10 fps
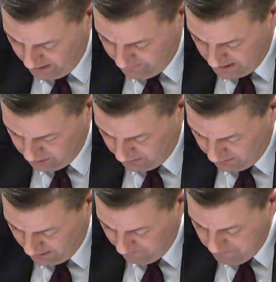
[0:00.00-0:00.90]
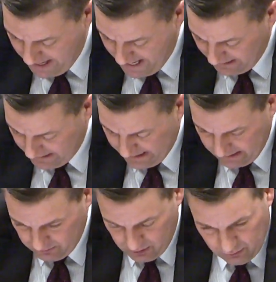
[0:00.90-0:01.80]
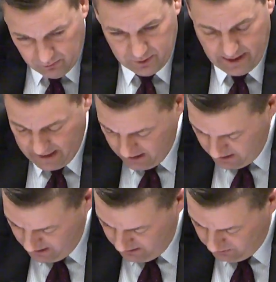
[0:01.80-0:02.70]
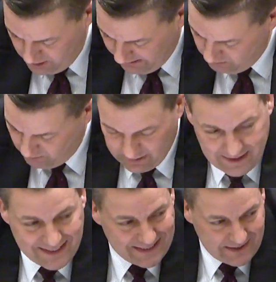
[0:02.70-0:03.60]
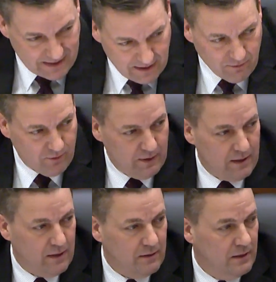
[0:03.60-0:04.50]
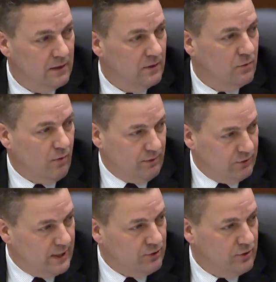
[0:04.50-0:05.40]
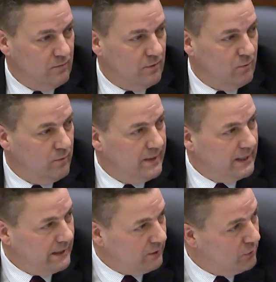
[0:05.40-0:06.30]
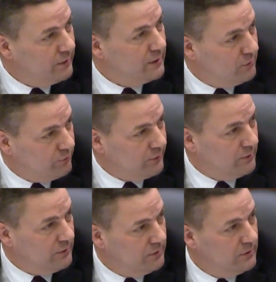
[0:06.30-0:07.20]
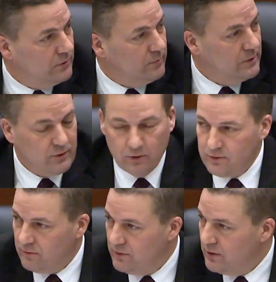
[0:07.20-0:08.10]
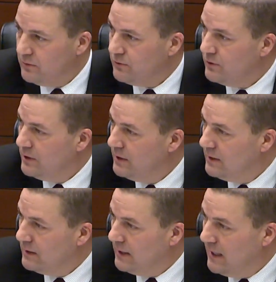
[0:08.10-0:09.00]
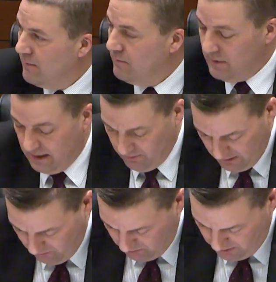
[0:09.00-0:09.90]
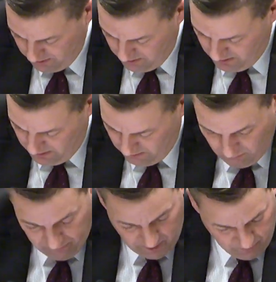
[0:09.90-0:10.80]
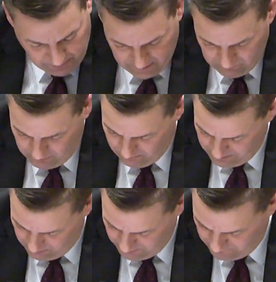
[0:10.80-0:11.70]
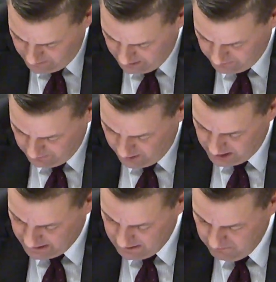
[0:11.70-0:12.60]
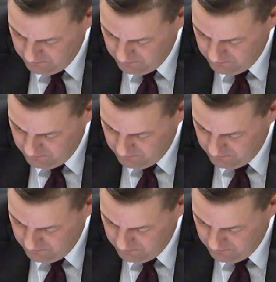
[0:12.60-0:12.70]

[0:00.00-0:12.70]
I've asked her to come back on Tuesday, January 16th in a work session where we'll be kind of going over the results of those. I think We're very pleased with the results of the housing study.